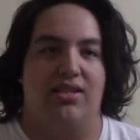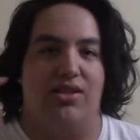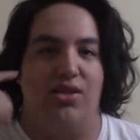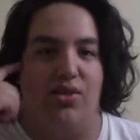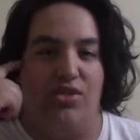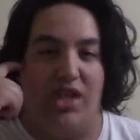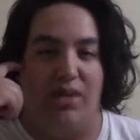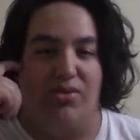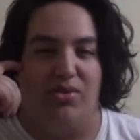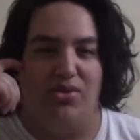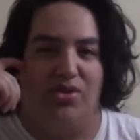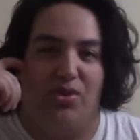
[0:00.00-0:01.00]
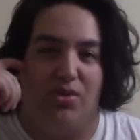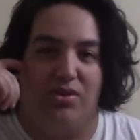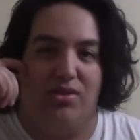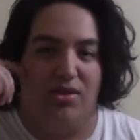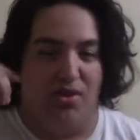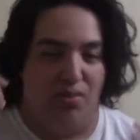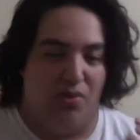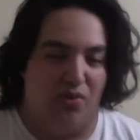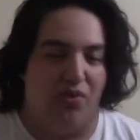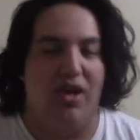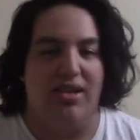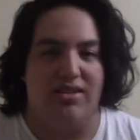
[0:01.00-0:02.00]
James Earl Jones, the
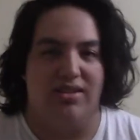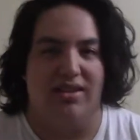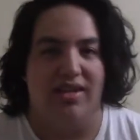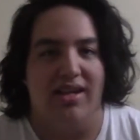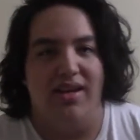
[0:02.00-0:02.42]
Mufasa.